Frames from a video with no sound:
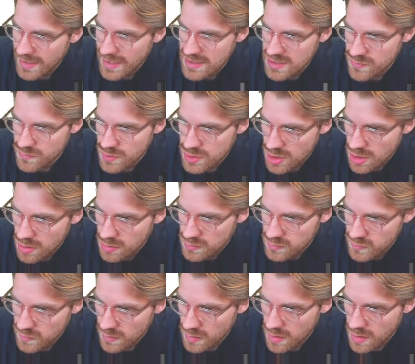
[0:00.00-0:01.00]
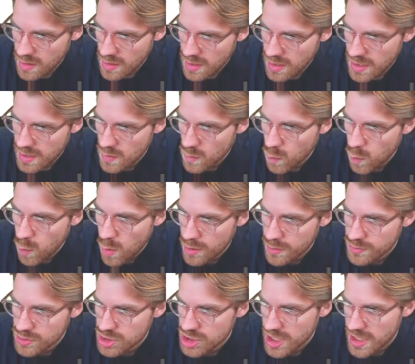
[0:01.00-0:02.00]
as a result, it
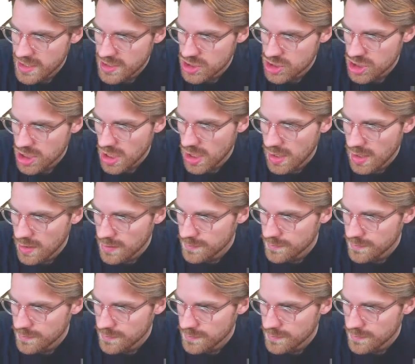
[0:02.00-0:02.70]
won't change color.